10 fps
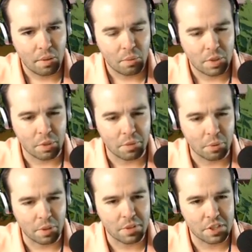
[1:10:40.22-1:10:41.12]
What
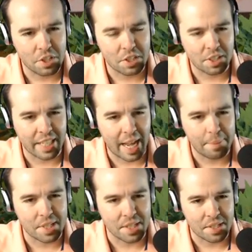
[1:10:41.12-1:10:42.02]
if this just
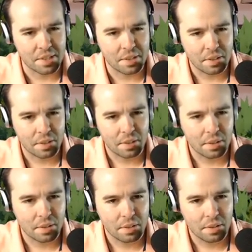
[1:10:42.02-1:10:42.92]
collapses?
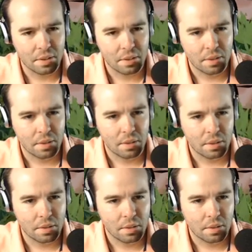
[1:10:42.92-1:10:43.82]
Yeah, something like
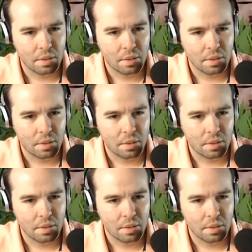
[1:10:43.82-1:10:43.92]
that.